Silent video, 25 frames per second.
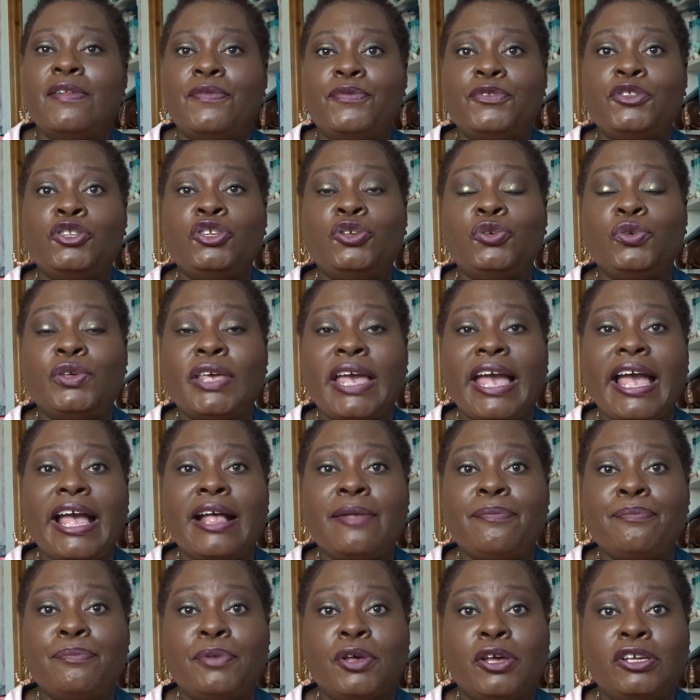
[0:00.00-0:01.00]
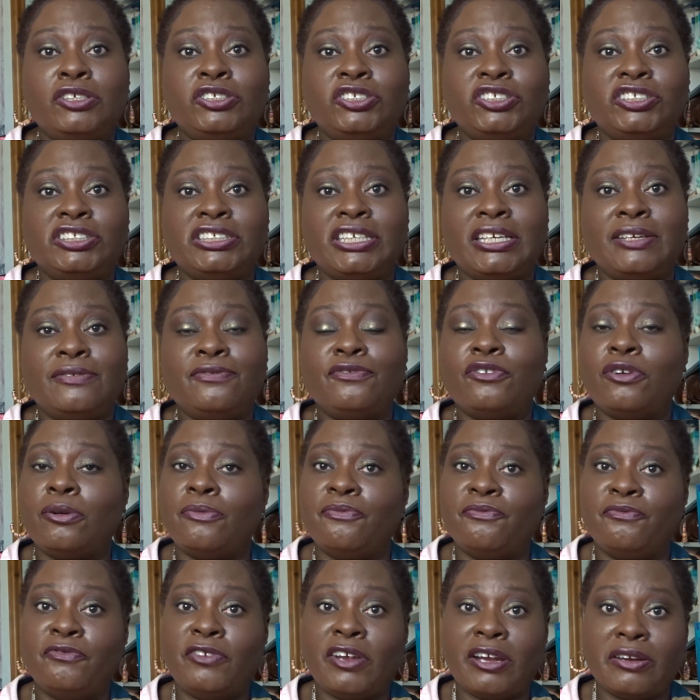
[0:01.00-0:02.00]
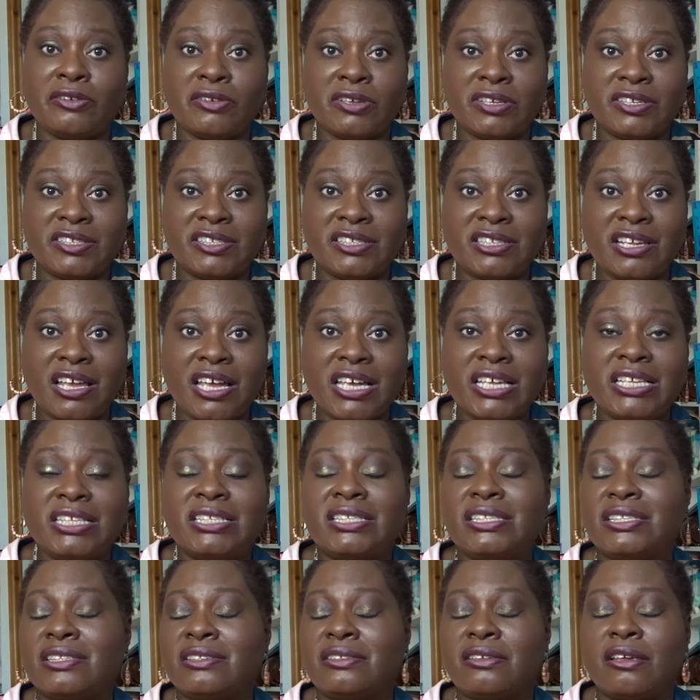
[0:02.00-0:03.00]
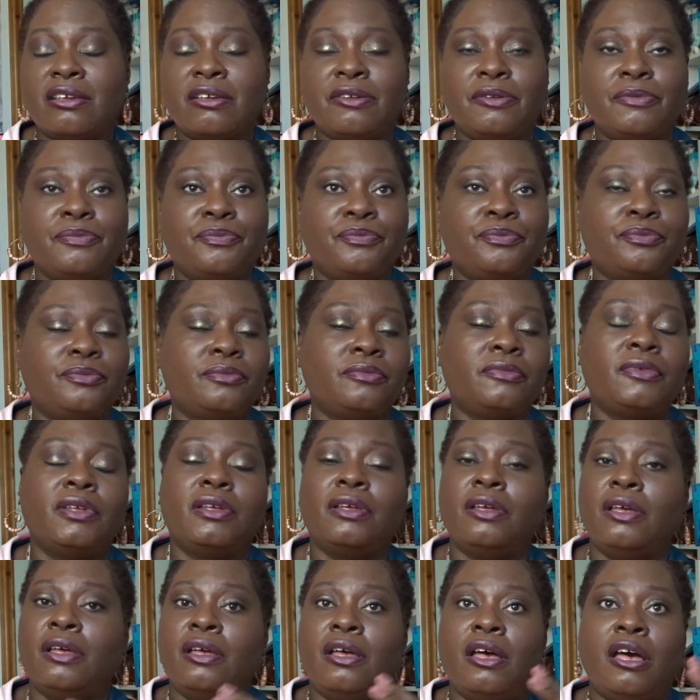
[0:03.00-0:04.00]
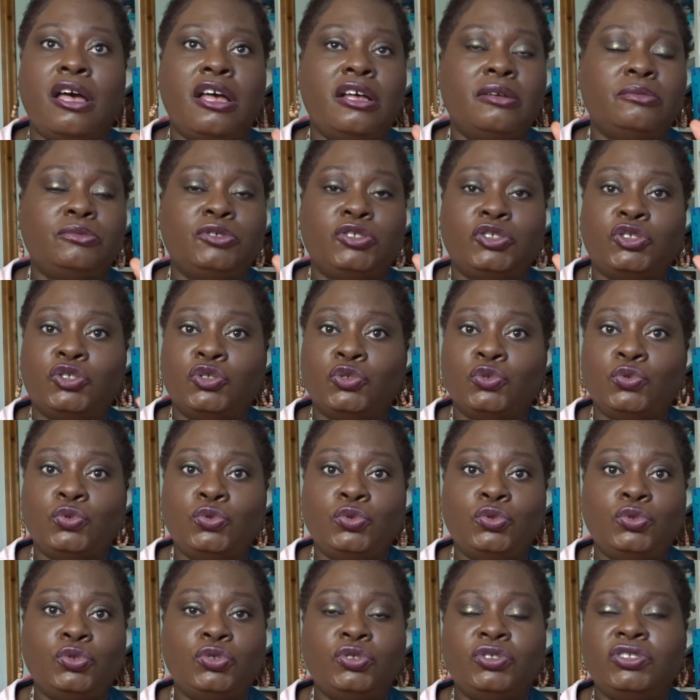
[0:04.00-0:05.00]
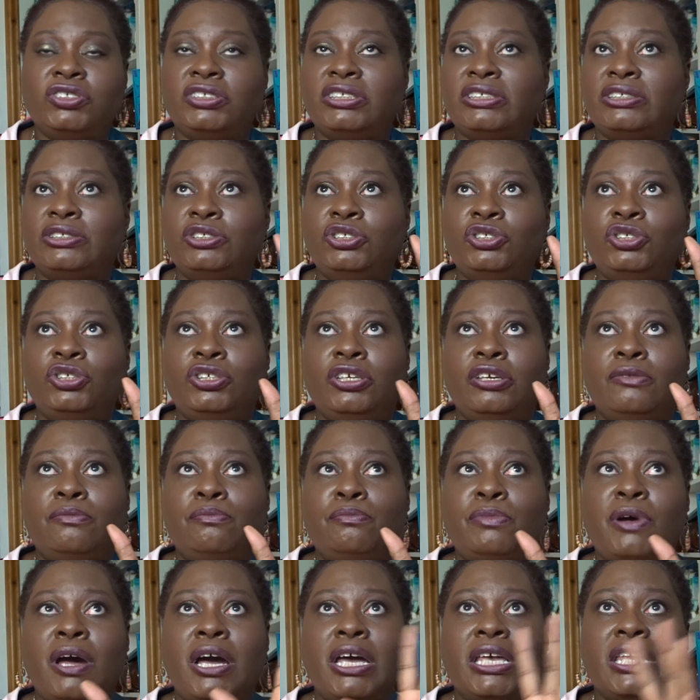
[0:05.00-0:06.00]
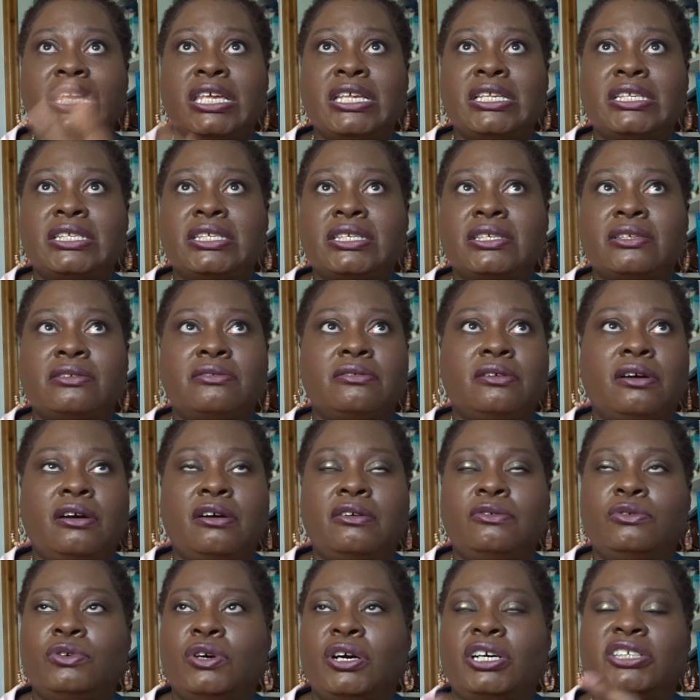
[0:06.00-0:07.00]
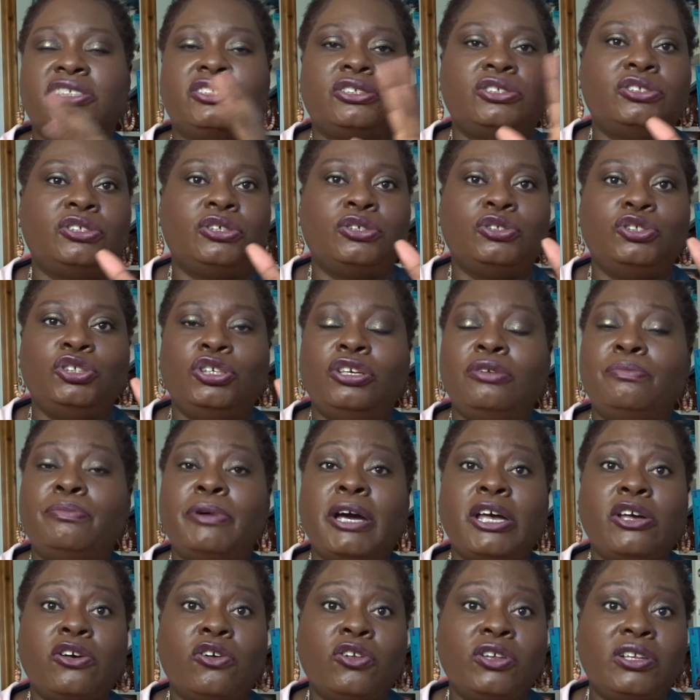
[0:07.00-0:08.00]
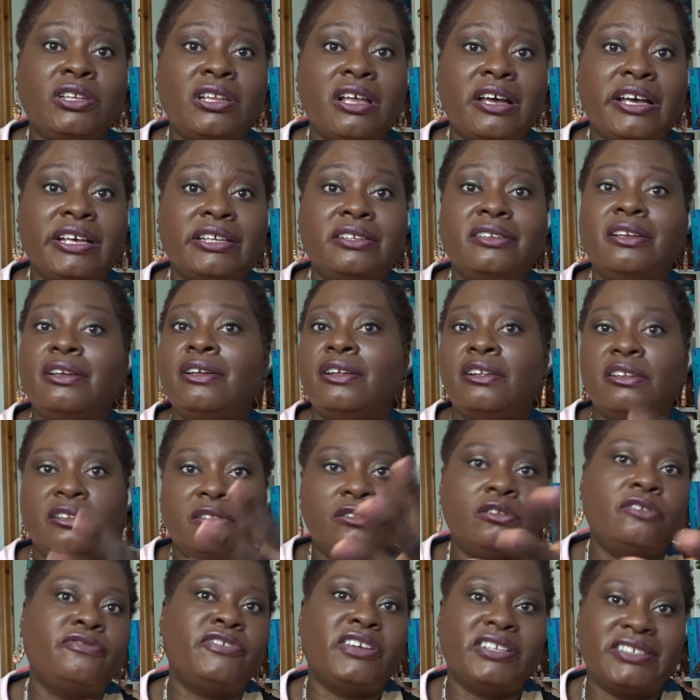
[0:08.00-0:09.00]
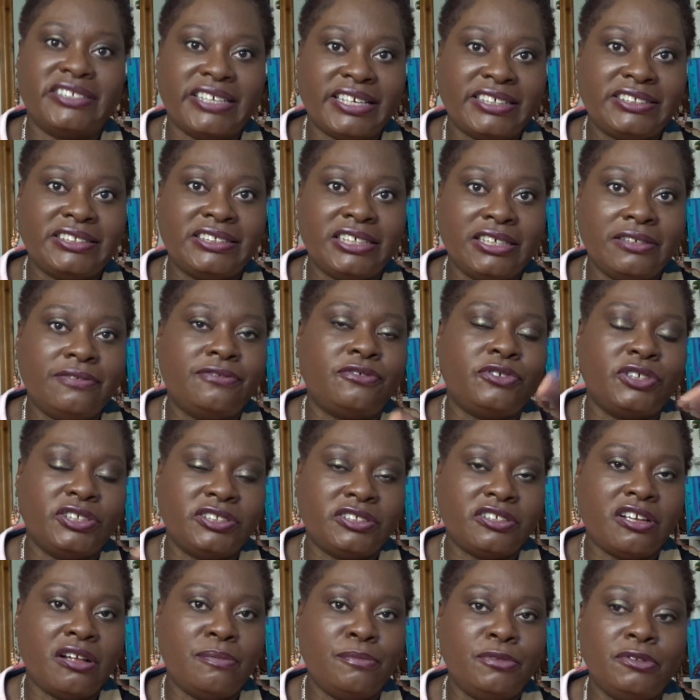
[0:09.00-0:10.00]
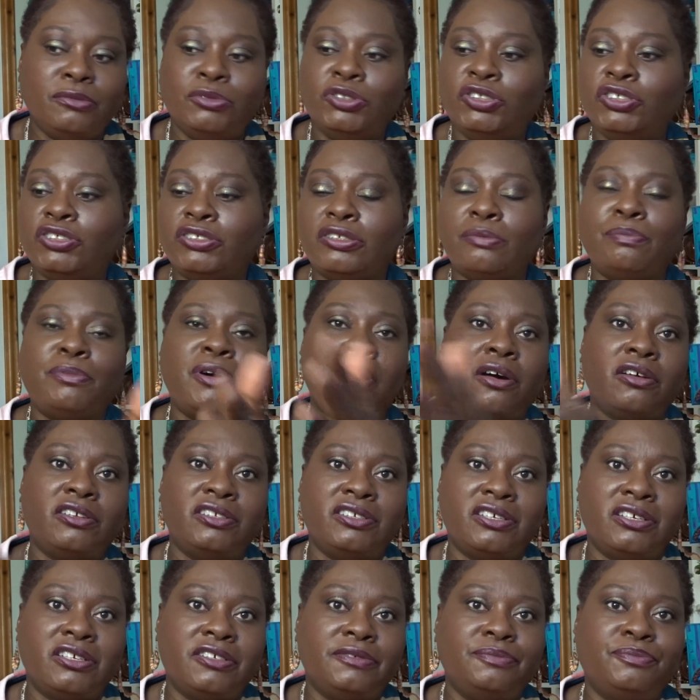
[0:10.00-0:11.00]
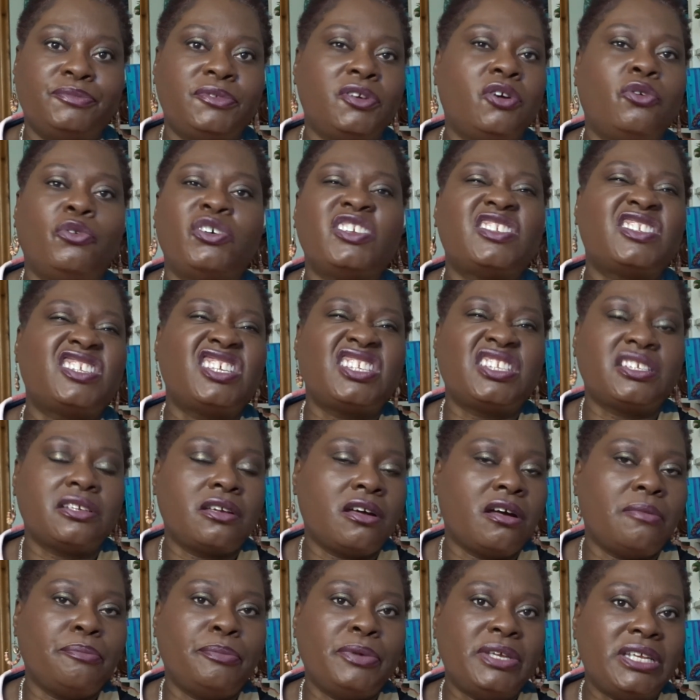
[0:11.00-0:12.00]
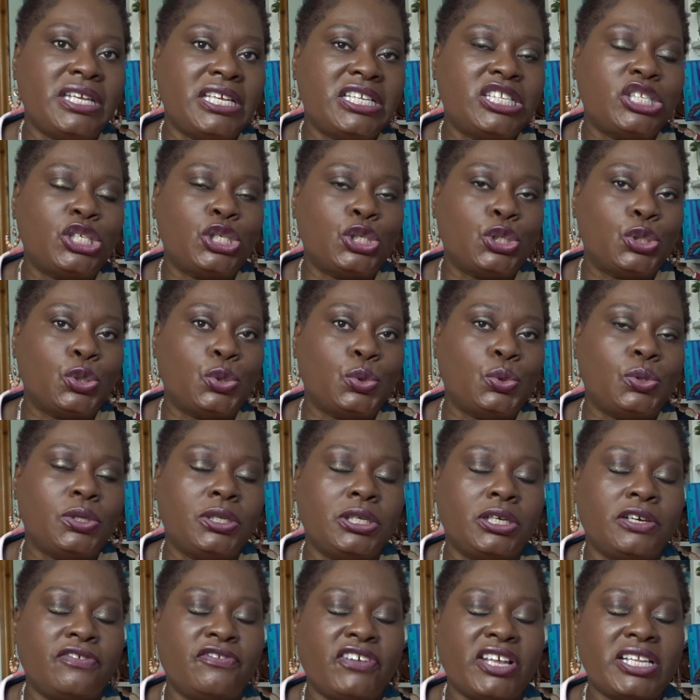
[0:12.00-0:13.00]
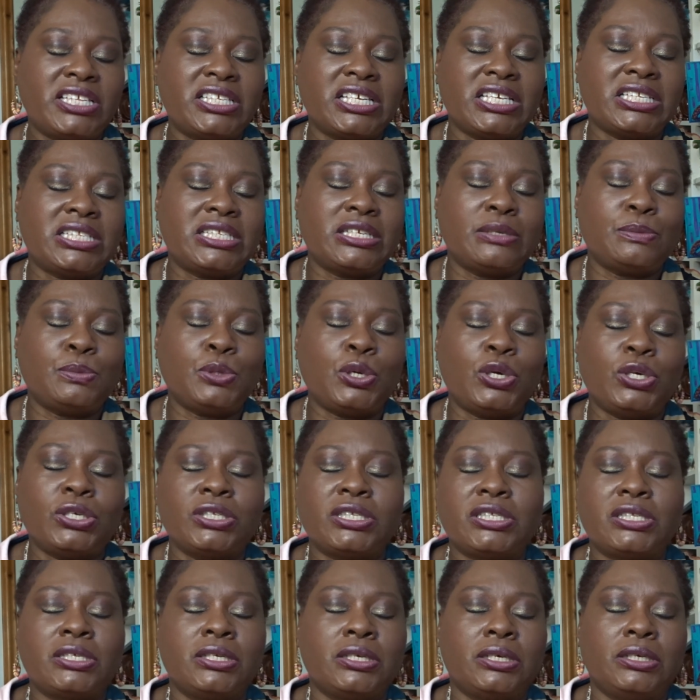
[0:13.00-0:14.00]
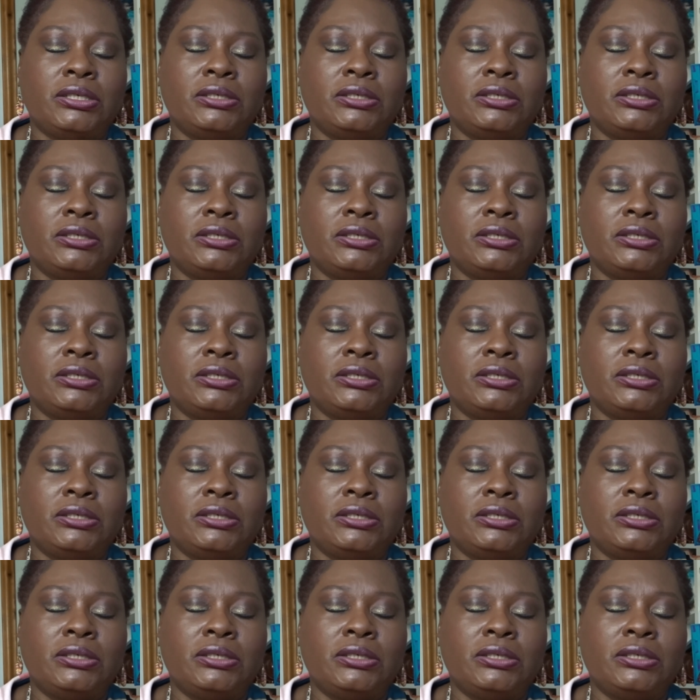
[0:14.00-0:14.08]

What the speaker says: You can purchase it from various sites, stores. You can buy it, you could buy it online, Look Fantastic, for example, which is a partner or sister company to Look Fantastic Box.